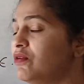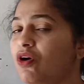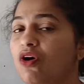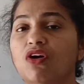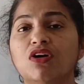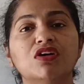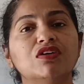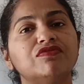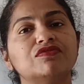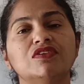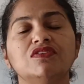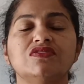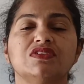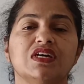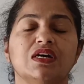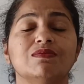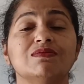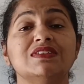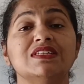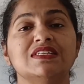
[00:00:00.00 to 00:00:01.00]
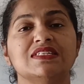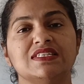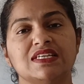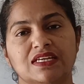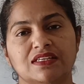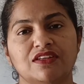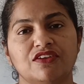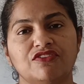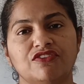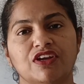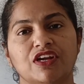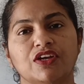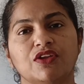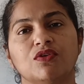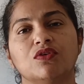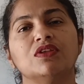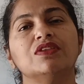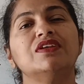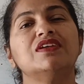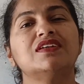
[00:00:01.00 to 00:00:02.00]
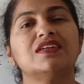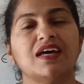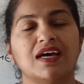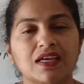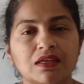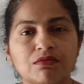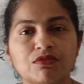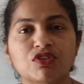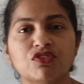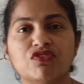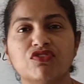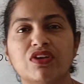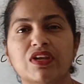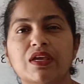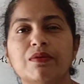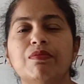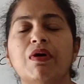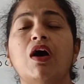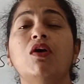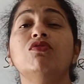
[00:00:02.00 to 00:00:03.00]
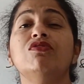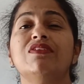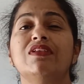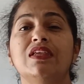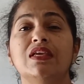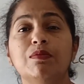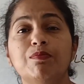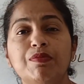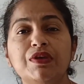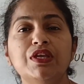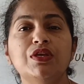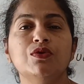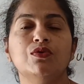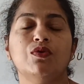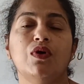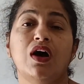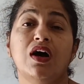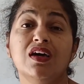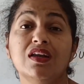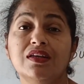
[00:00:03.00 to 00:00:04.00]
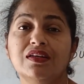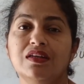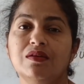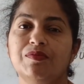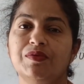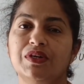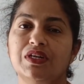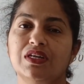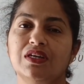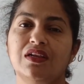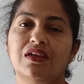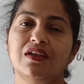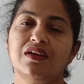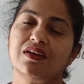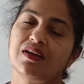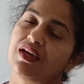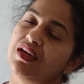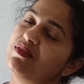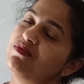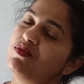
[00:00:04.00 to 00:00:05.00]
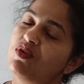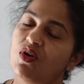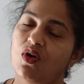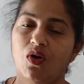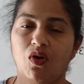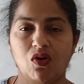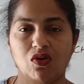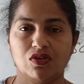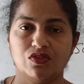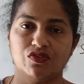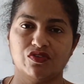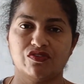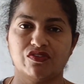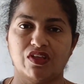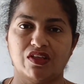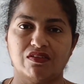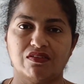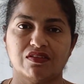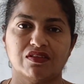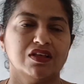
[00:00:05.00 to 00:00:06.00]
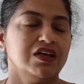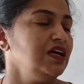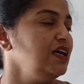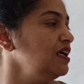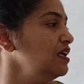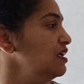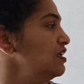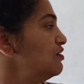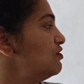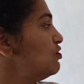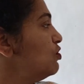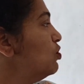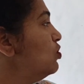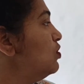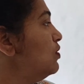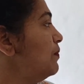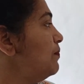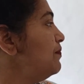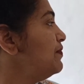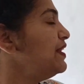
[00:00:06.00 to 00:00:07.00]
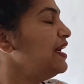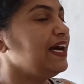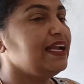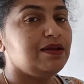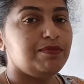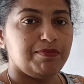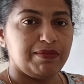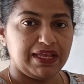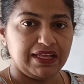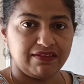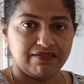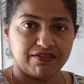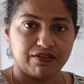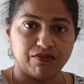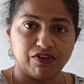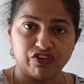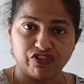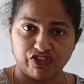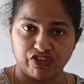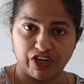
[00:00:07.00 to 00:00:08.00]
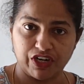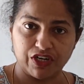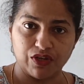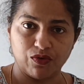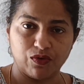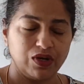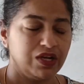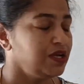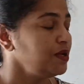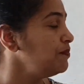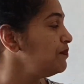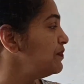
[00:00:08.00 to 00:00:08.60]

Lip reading: all of those comes inside the schedule. The time you sleep, how sleepy you are at a particular time, all those things. So that makes your schedule.